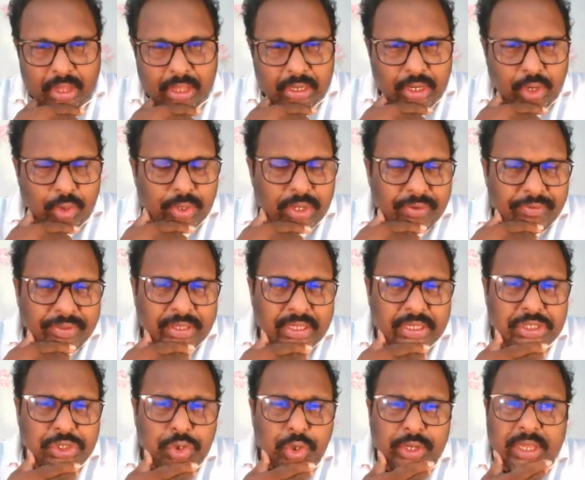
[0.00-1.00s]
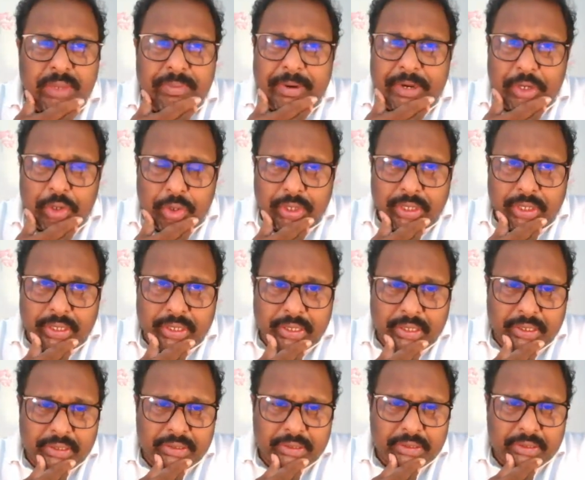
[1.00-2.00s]
Now given this dou E by dou
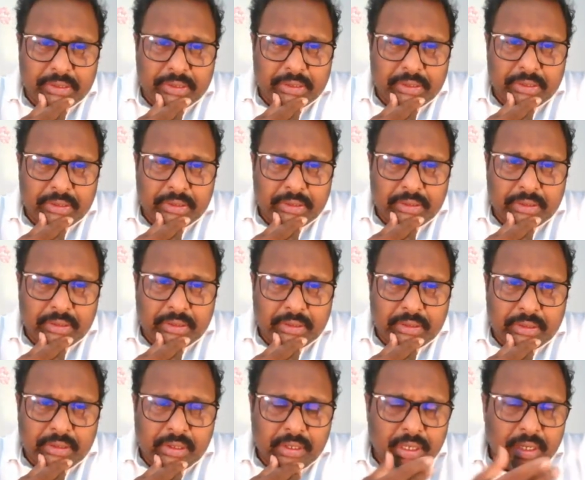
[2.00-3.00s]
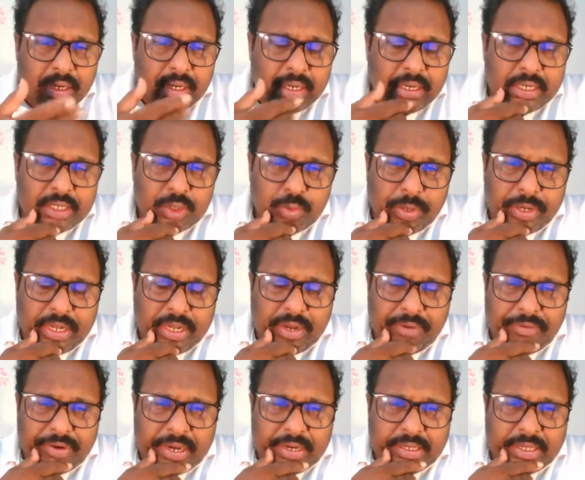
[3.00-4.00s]
T, it's very
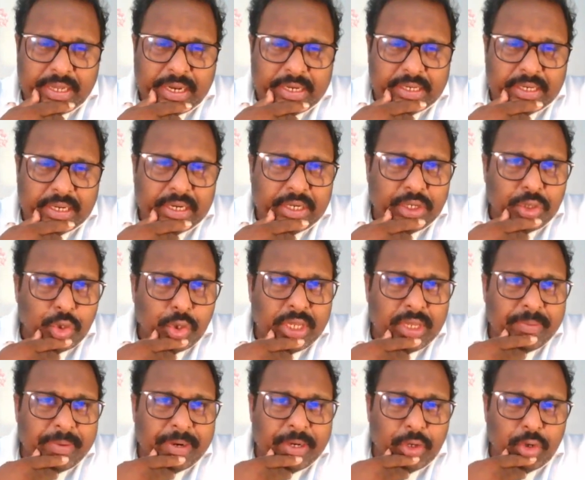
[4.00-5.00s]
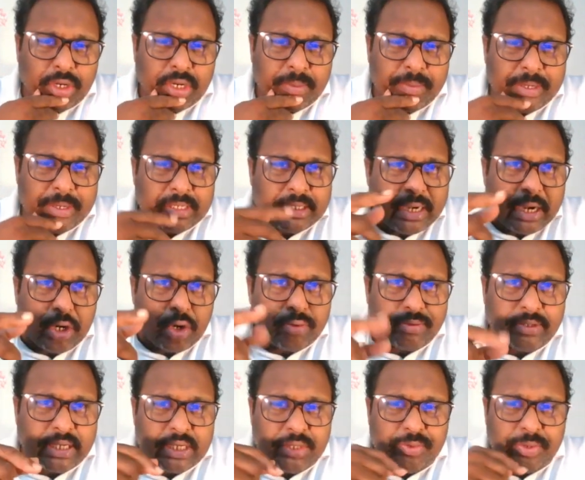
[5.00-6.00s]
evident that dou E by dou T means rate of
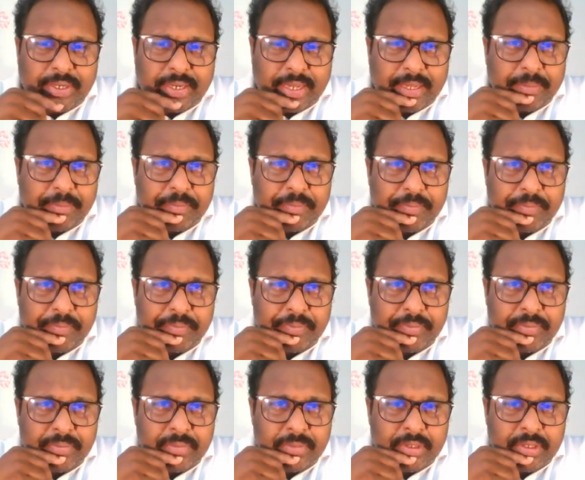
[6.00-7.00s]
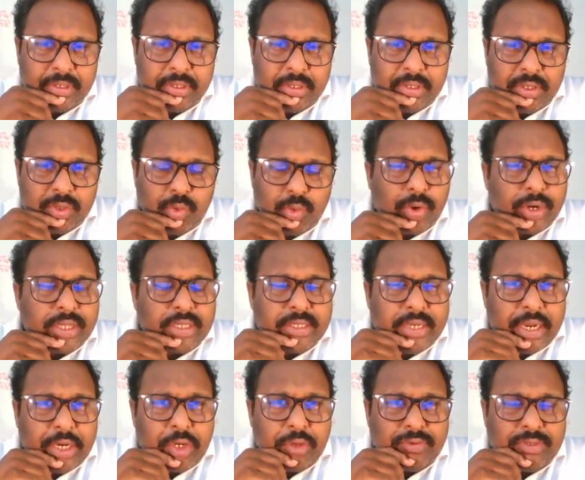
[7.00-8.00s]
change with time. What is
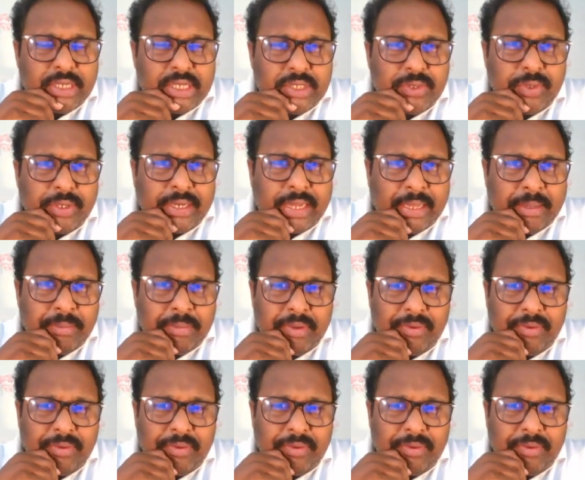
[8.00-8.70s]
rate of change with time?